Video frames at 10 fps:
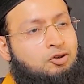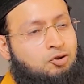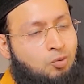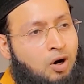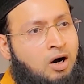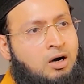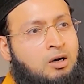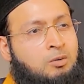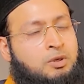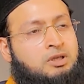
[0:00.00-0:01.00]
you are,
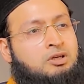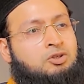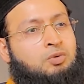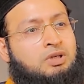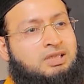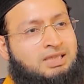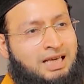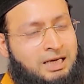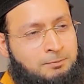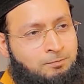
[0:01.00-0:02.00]
whether you are
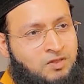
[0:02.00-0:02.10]
sick,